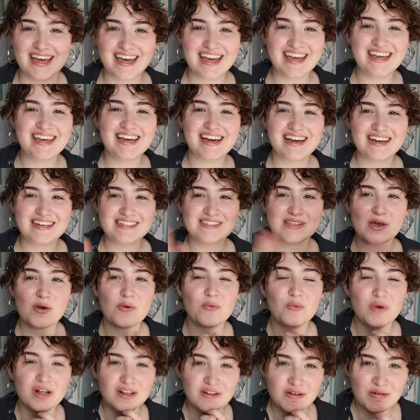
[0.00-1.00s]
Hey guys,
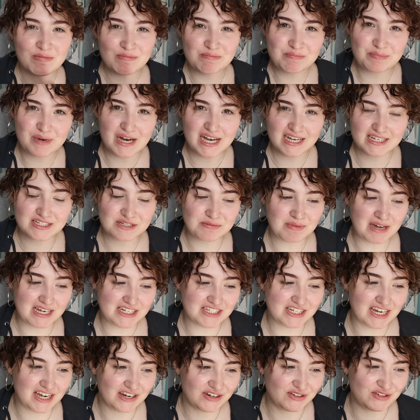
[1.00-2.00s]
welcome back to my
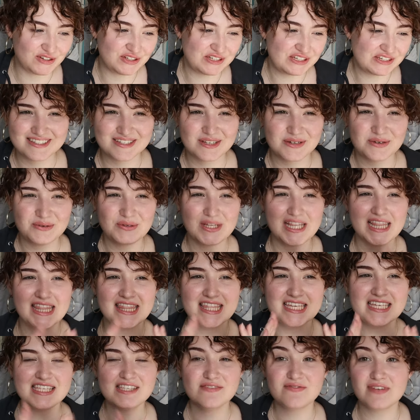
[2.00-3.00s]
channel. So
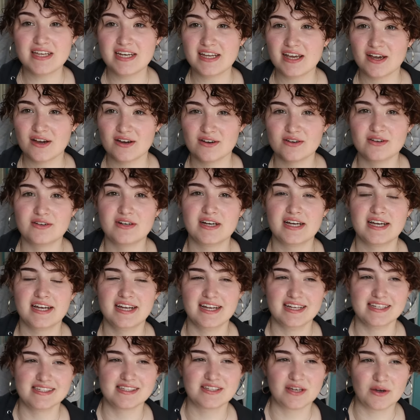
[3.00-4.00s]
this video
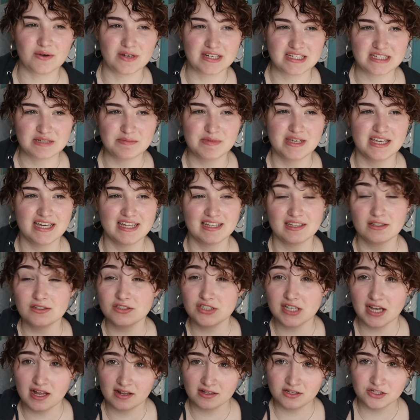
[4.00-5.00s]
is going to be a little
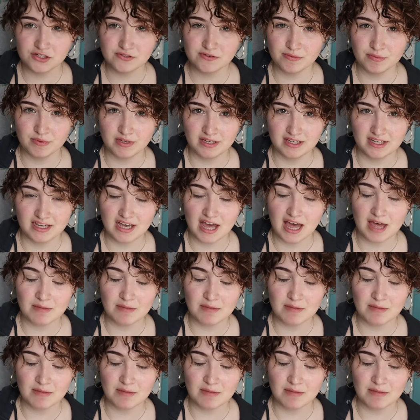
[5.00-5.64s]
challenge for me.